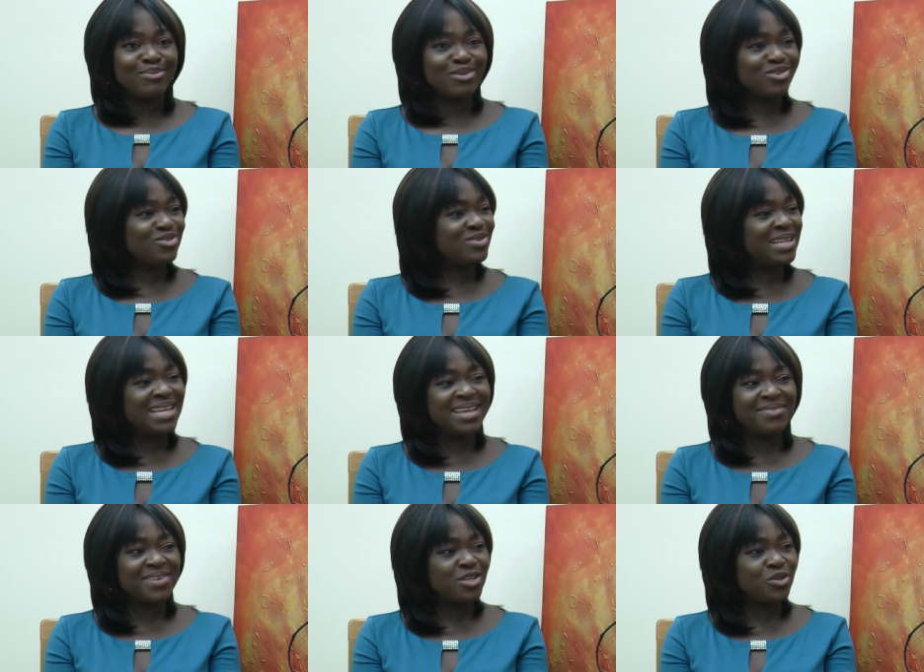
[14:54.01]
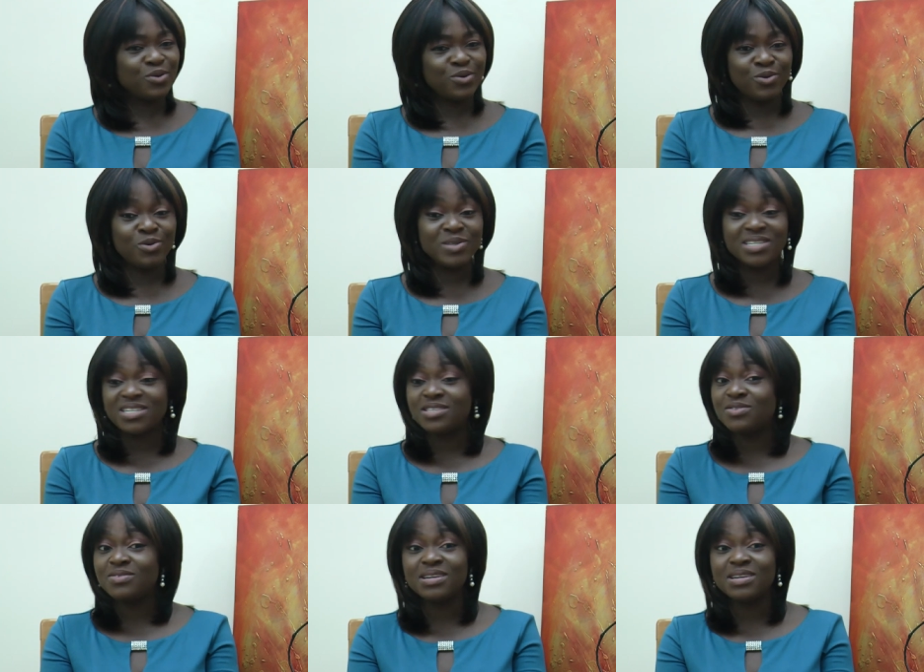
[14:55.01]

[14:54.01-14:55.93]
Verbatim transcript: Because you never know. Who tells you